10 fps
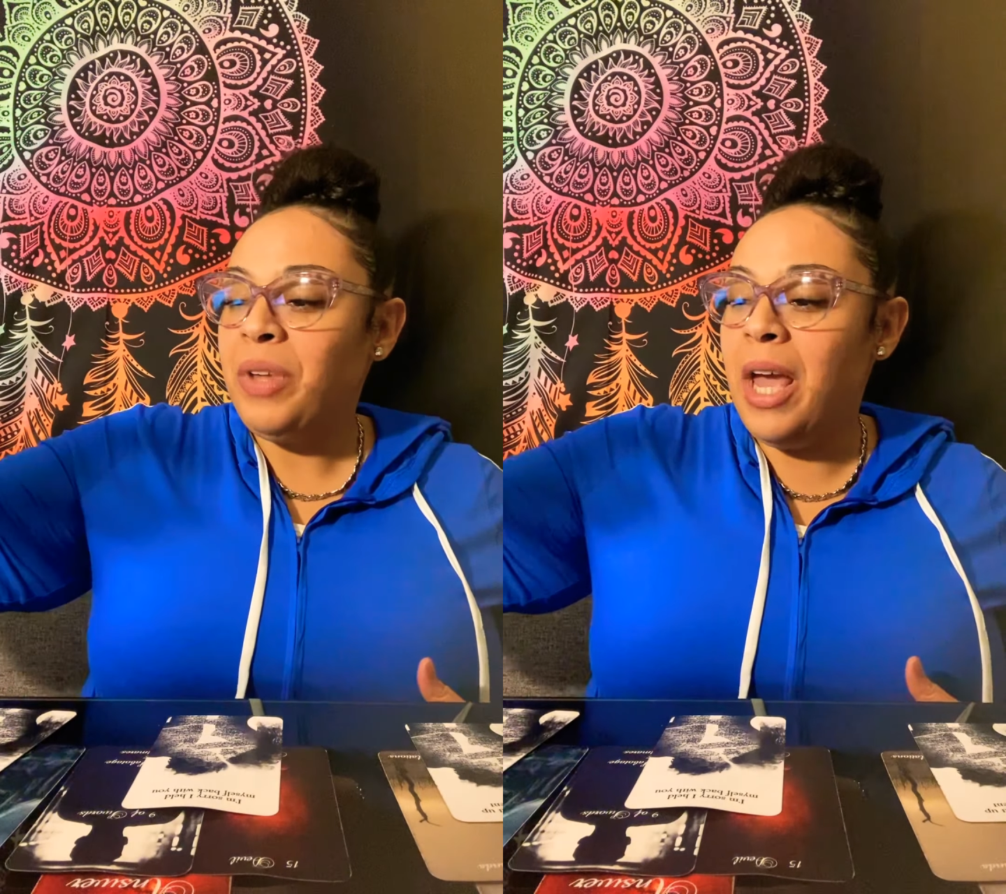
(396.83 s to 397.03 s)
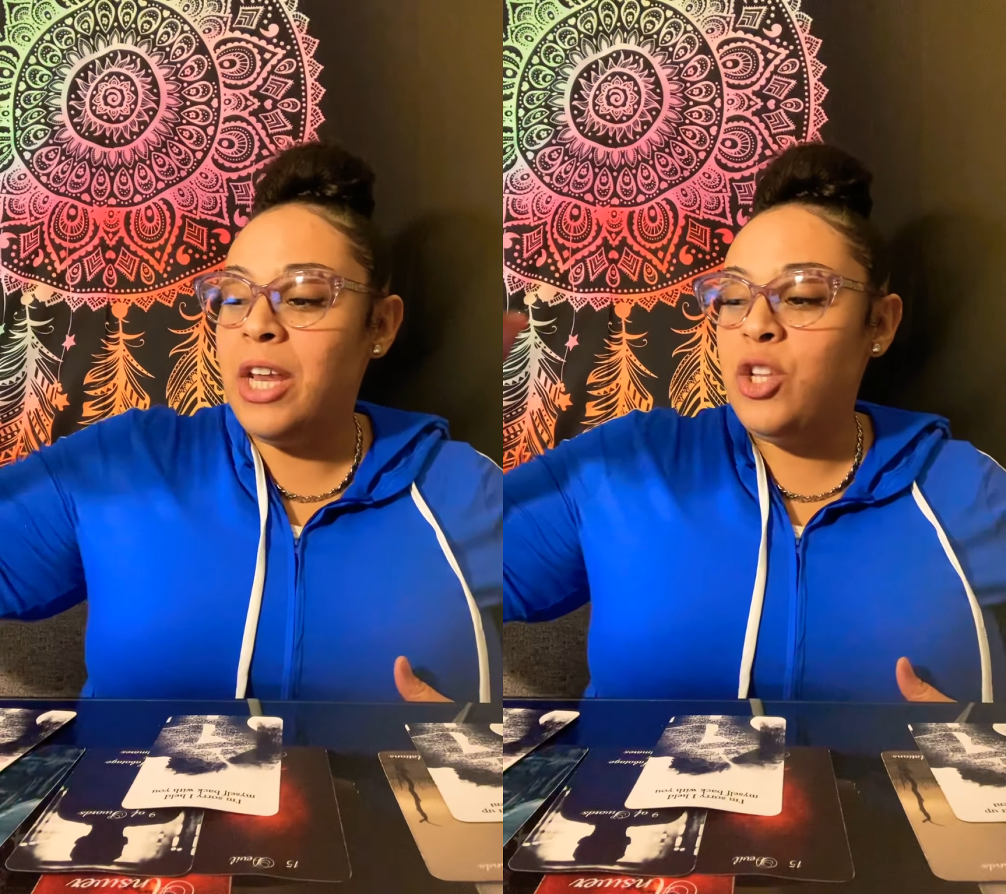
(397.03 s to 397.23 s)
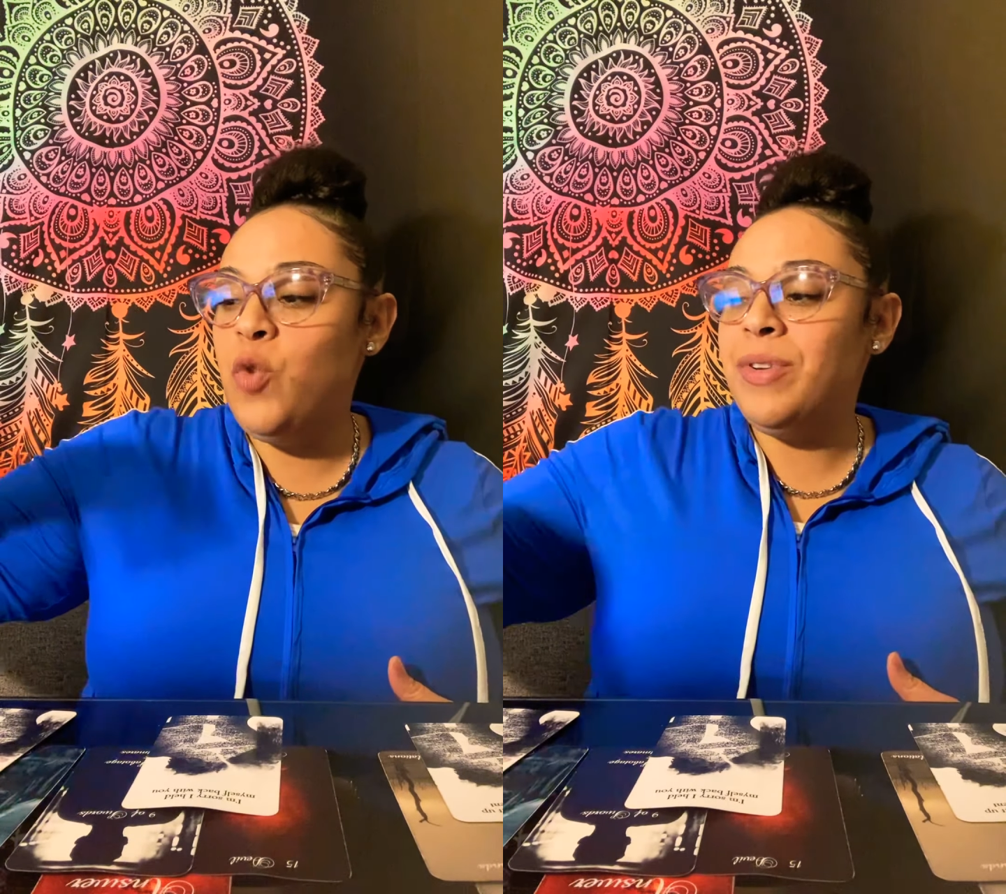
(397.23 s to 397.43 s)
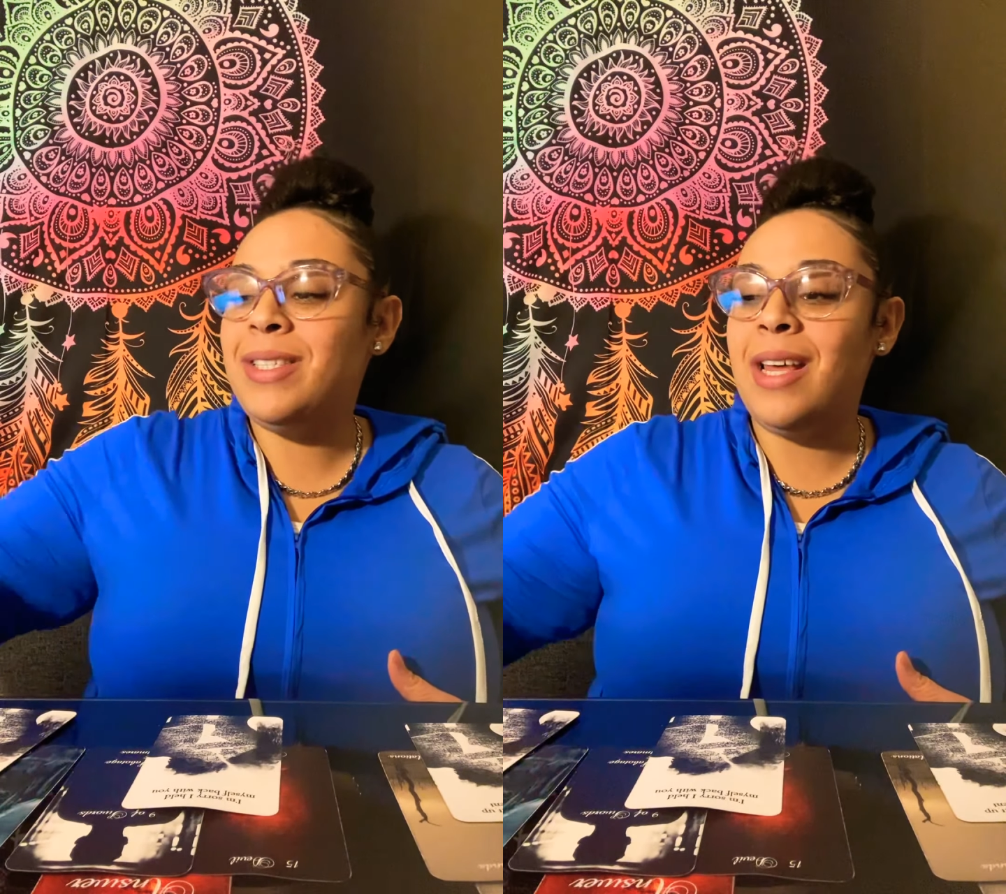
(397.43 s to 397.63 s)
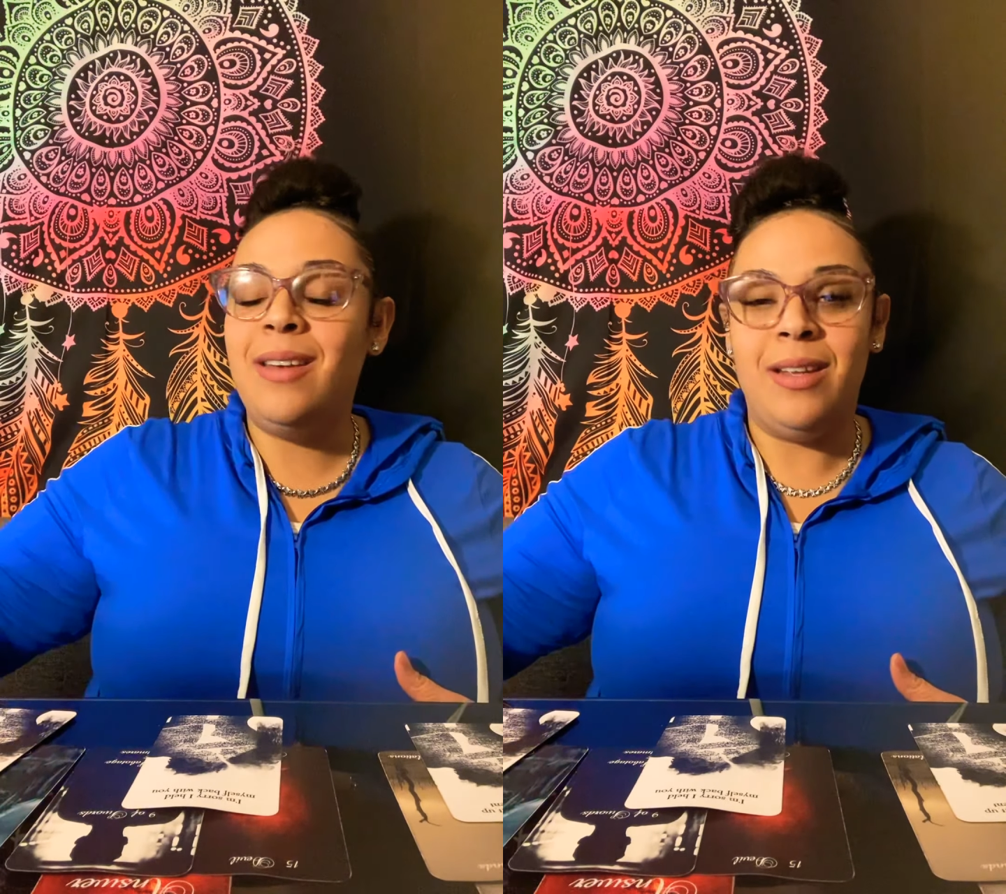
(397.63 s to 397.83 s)
And you've
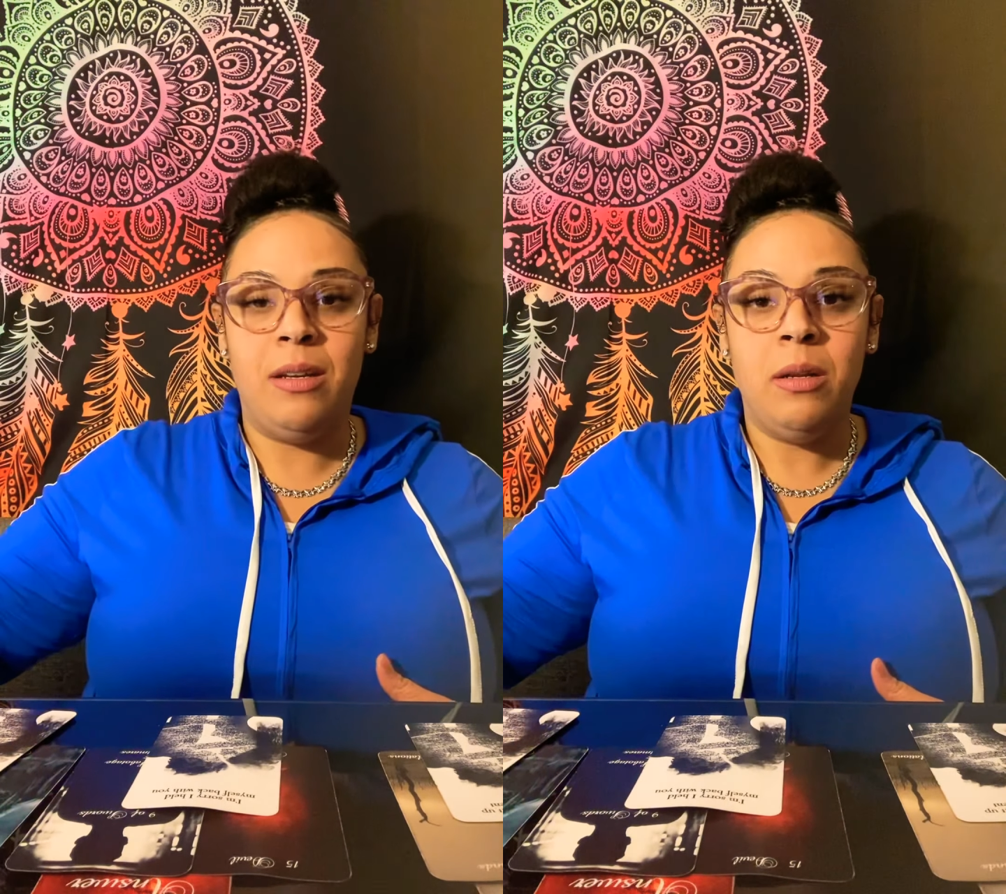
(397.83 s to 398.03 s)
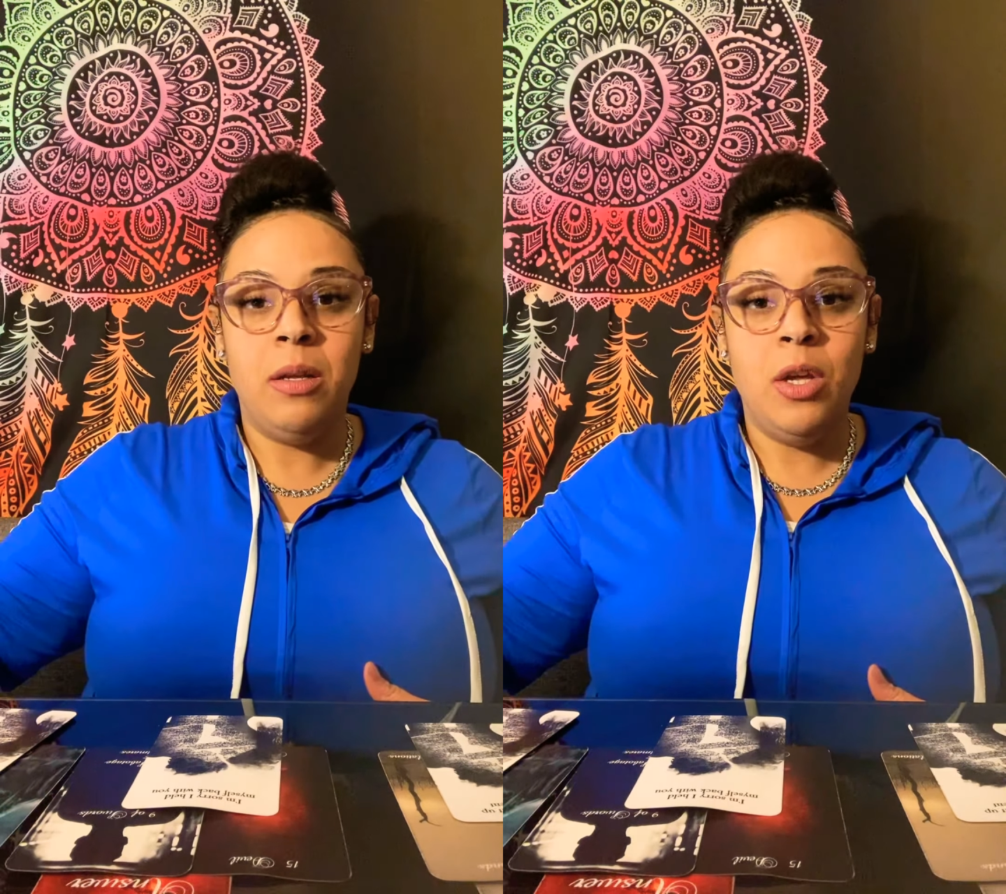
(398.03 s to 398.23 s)
ascended.